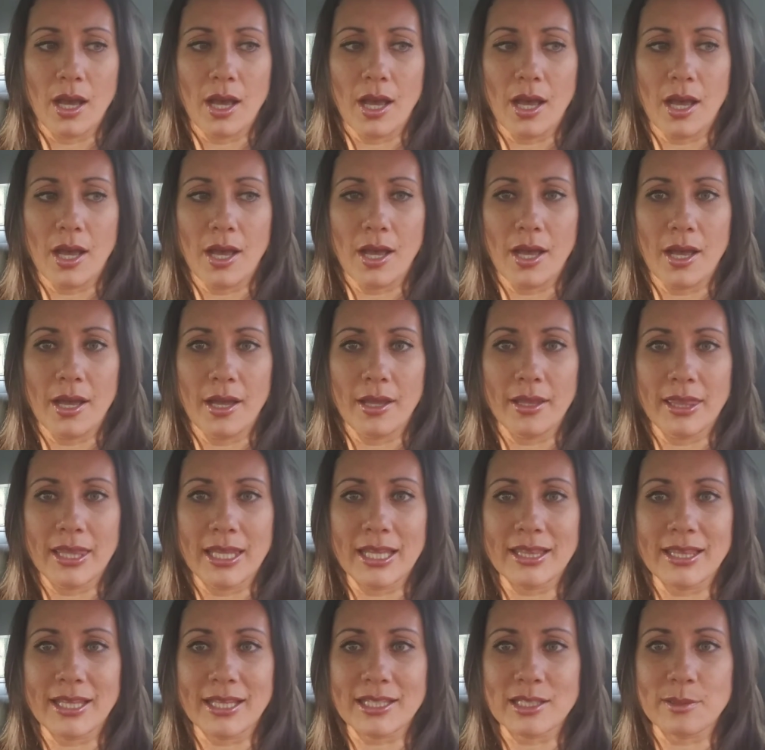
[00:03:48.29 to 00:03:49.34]
I
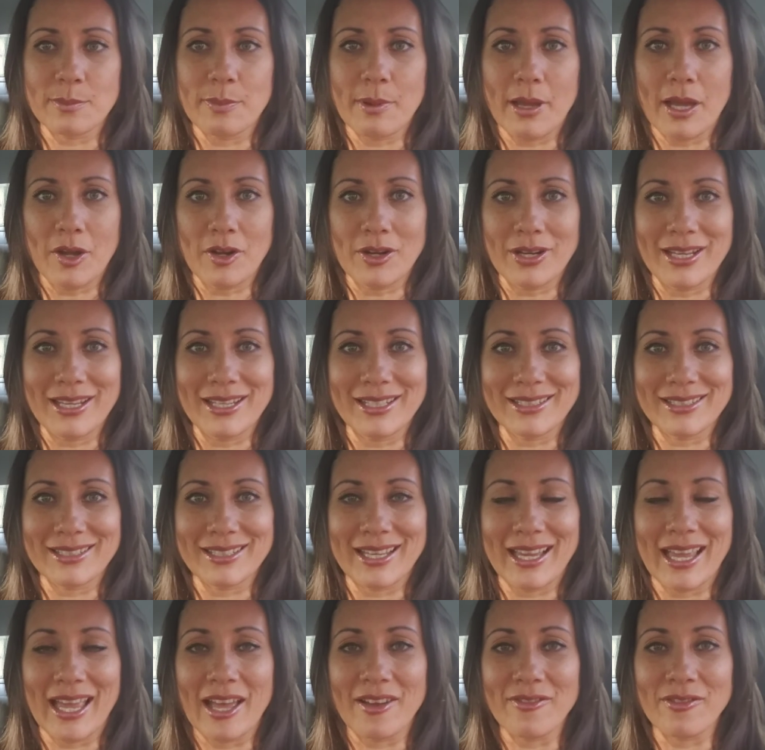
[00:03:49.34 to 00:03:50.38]
think that's about
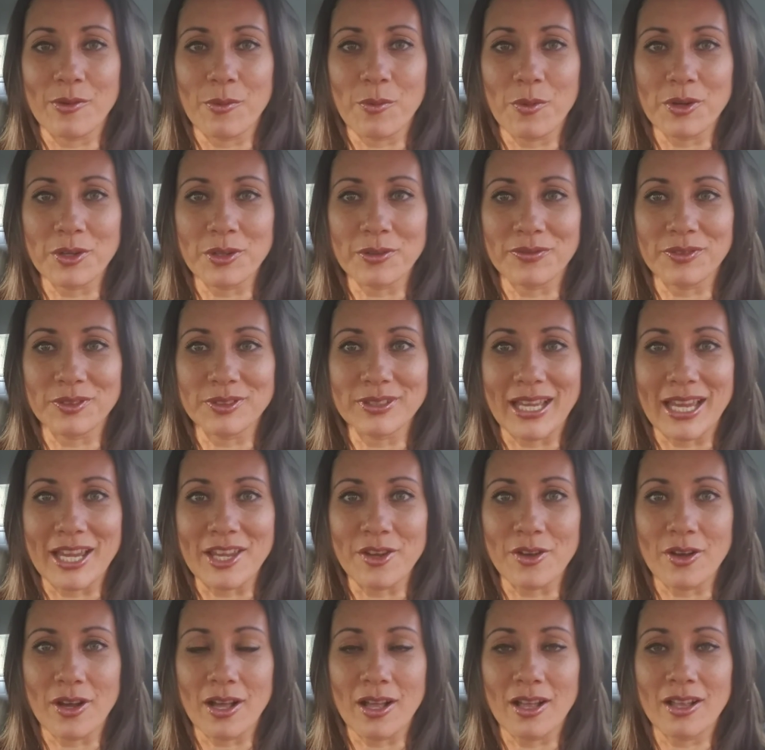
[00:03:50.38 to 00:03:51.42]
it. Have a wonderful day,
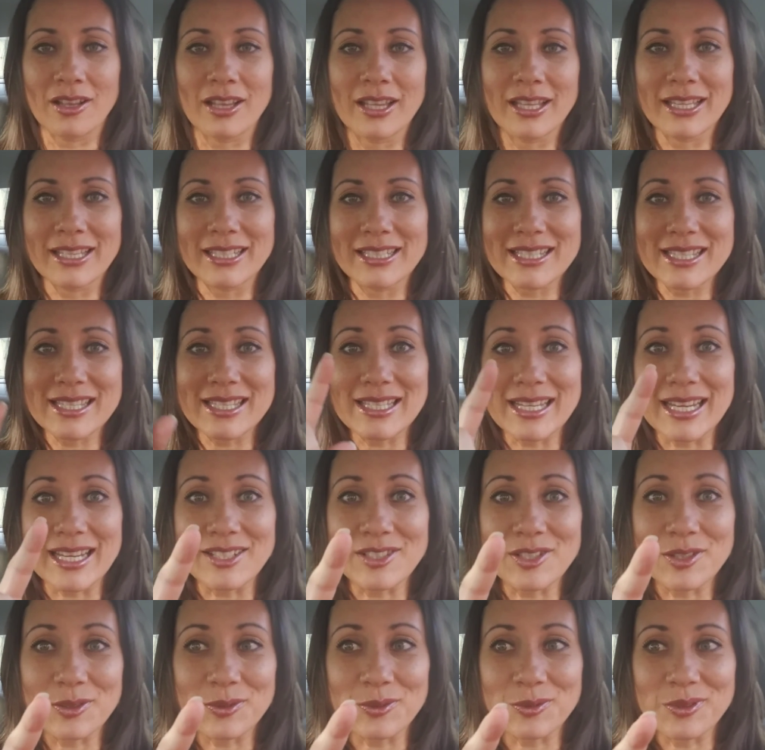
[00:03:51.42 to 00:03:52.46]
y'all. Stay
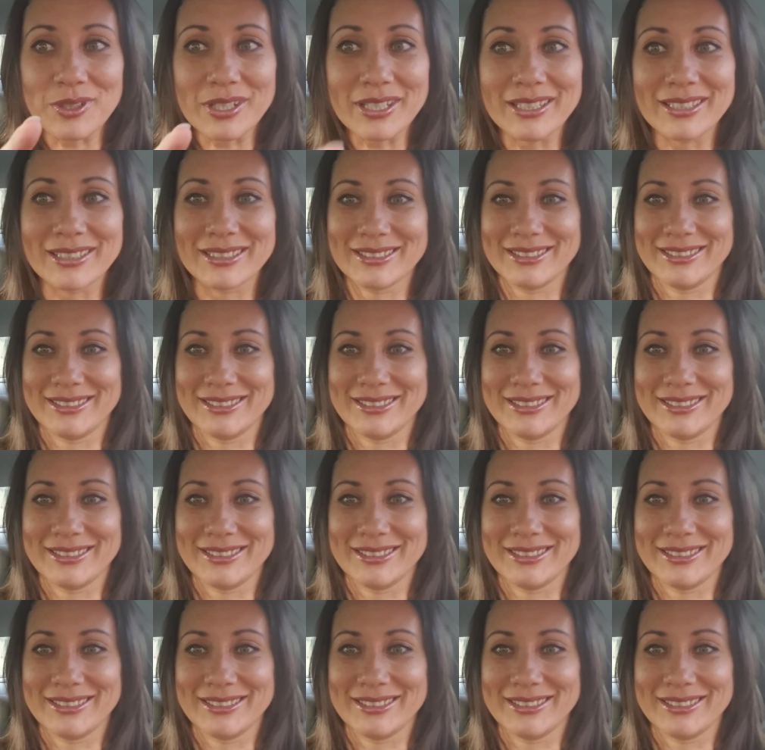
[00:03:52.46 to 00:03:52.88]
tuned.